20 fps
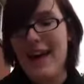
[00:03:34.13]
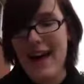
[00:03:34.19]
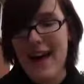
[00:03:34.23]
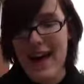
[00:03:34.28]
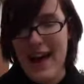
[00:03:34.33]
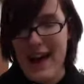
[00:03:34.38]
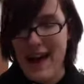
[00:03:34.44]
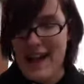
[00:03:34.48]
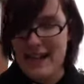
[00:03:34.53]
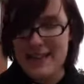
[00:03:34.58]

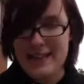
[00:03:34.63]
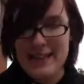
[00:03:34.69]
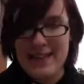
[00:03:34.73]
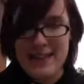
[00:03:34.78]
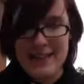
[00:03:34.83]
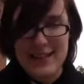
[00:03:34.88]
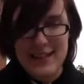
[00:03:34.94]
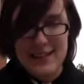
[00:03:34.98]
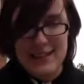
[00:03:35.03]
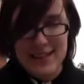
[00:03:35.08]
and
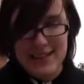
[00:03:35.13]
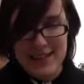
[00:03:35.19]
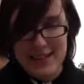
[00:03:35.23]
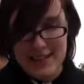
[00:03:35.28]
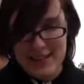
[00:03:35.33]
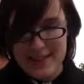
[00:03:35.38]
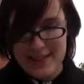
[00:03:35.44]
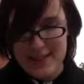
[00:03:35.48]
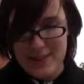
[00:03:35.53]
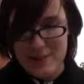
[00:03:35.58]
it's a nice
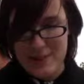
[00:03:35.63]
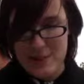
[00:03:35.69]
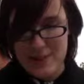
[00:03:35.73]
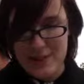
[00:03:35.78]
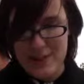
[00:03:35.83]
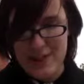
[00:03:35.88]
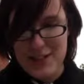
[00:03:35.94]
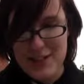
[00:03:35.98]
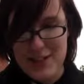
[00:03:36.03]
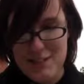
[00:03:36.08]
little simple one.
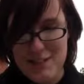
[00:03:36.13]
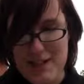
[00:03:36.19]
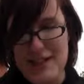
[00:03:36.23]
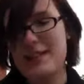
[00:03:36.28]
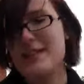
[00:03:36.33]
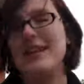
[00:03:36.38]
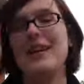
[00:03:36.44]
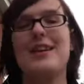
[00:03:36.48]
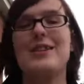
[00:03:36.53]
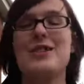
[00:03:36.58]
It's just a
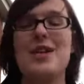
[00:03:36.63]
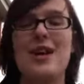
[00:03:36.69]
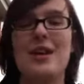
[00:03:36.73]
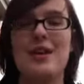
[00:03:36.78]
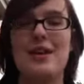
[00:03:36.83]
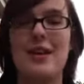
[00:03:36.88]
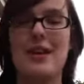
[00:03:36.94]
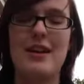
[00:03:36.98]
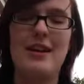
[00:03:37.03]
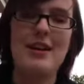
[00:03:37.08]
basic
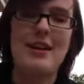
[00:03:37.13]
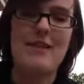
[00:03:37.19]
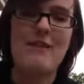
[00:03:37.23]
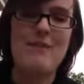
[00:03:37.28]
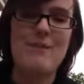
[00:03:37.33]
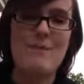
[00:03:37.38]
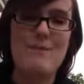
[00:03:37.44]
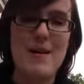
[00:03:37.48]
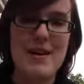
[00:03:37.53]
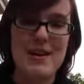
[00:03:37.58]
chant and a
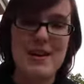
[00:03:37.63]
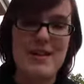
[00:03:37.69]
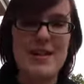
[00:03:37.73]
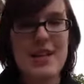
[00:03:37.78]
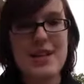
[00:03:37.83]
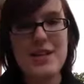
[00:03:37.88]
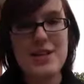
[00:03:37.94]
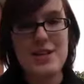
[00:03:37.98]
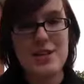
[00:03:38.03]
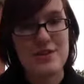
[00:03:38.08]

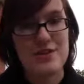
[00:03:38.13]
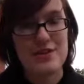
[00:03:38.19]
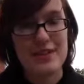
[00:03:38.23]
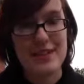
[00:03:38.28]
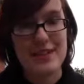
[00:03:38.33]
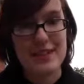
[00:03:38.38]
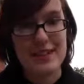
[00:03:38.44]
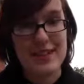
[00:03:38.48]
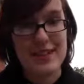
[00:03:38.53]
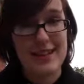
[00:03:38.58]
meditation,
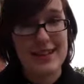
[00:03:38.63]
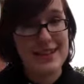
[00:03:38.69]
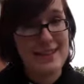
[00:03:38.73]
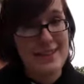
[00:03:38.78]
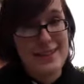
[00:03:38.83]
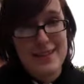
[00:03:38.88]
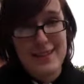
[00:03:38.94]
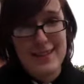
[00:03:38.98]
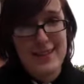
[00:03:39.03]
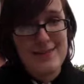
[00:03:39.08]
really.
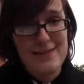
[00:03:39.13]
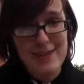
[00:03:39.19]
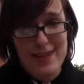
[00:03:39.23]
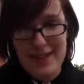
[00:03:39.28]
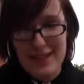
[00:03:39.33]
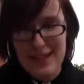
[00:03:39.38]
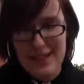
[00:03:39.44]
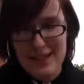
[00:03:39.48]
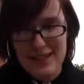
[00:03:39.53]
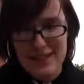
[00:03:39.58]
I
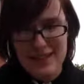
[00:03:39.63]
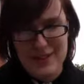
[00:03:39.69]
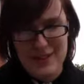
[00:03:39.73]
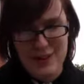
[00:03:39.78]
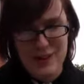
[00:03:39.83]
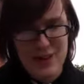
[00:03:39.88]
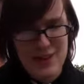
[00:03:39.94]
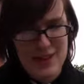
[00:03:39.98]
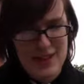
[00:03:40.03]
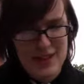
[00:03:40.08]
think it's
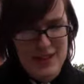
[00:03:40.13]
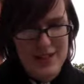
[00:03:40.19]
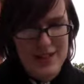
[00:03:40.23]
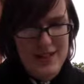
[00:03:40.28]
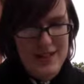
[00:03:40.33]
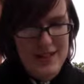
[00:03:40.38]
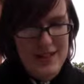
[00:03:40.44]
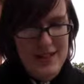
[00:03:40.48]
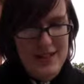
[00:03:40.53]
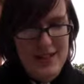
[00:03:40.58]
sorted.
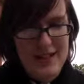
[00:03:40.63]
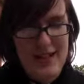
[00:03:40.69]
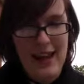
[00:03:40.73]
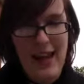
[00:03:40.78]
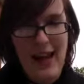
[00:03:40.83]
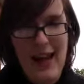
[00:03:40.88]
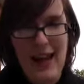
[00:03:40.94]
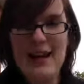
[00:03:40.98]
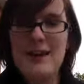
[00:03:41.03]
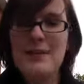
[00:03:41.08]

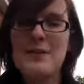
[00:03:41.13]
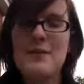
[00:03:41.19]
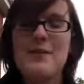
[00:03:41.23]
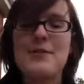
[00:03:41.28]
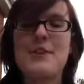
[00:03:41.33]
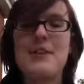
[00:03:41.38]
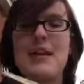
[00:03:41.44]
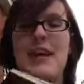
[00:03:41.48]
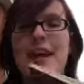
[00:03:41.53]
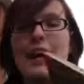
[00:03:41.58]
And
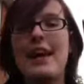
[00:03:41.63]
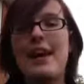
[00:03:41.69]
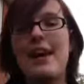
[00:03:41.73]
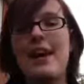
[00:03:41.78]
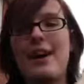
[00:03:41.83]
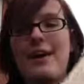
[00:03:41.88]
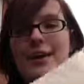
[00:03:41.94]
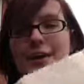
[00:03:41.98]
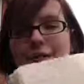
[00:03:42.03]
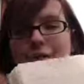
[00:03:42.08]
obviously,
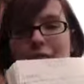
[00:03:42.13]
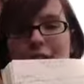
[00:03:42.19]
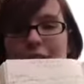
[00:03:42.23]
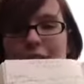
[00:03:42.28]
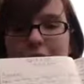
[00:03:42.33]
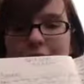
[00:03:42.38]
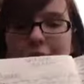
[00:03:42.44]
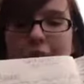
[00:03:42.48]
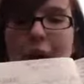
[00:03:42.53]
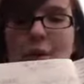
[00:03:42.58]
I've
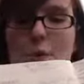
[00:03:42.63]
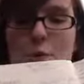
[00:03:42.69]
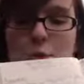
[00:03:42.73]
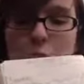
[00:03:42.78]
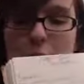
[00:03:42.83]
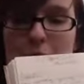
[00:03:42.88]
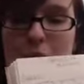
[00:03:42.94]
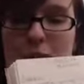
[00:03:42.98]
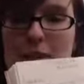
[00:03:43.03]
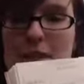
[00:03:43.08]
written out
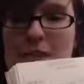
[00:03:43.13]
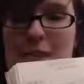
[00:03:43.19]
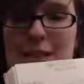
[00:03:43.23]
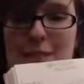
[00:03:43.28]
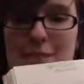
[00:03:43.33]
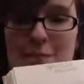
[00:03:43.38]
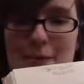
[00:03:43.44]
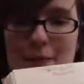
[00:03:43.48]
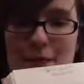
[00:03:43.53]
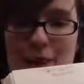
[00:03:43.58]
my
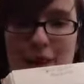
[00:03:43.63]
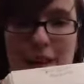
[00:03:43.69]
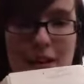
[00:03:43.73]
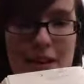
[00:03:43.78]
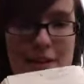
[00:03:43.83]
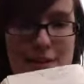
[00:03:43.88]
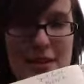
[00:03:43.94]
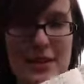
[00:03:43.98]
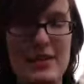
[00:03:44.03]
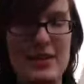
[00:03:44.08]
spirit
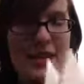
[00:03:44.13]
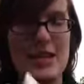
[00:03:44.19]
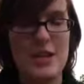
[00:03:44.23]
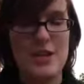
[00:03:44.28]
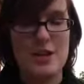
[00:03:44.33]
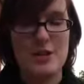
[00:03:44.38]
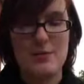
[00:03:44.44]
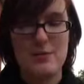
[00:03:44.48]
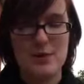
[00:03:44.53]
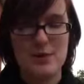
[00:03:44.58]
guide
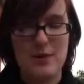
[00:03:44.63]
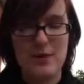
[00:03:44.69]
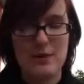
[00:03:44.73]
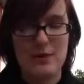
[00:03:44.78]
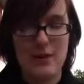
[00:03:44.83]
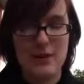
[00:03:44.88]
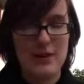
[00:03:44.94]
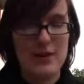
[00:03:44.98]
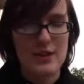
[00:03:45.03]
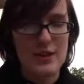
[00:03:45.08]
meditation, which I'm
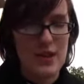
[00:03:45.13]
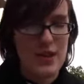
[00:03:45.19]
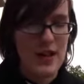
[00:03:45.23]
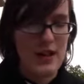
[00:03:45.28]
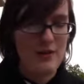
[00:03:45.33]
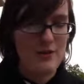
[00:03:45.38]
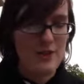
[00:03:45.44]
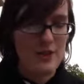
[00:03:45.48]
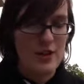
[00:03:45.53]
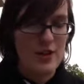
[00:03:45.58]
going to
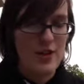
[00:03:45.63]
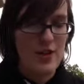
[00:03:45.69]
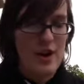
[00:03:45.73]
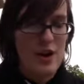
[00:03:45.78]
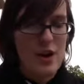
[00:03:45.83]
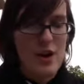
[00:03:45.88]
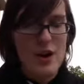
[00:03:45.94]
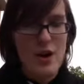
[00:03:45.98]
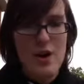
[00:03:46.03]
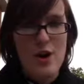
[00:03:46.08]
have to
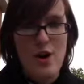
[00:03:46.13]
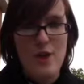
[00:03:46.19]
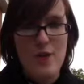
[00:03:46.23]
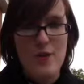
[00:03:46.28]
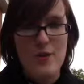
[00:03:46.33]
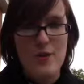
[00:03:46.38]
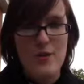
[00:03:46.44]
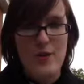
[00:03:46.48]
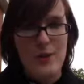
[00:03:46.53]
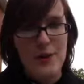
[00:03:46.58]

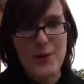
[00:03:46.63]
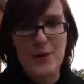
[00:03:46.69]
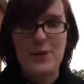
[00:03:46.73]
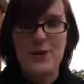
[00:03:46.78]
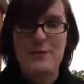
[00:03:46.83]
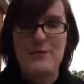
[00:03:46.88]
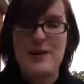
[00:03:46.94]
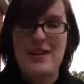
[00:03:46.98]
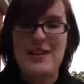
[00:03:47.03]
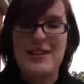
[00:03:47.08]

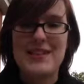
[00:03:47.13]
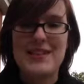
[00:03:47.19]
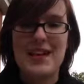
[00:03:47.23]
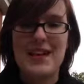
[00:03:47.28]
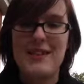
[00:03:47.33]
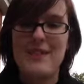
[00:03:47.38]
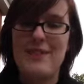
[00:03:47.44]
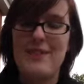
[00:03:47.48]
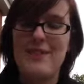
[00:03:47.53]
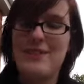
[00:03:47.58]
record
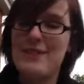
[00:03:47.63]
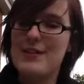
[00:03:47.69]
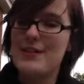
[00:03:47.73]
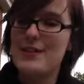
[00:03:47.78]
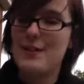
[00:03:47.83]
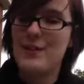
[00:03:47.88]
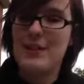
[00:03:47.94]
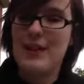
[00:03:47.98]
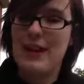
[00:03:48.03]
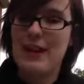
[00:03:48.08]
myself
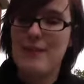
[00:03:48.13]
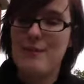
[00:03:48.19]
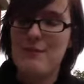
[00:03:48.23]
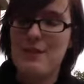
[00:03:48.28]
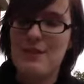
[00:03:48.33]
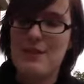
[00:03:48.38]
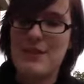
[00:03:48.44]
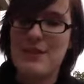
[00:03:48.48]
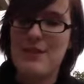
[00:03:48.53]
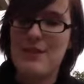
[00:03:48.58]
talking
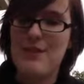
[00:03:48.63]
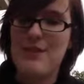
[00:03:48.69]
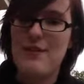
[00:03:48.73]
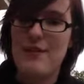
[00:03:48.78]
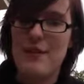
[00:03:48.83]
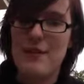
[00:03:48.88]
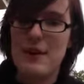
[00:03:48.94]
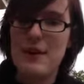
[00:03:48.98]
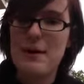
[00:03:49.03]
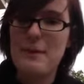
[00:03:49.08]
myself
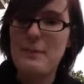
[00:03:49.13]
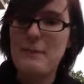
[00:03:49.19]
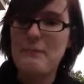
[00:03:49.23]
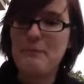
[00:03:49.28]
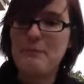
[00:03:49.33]
through it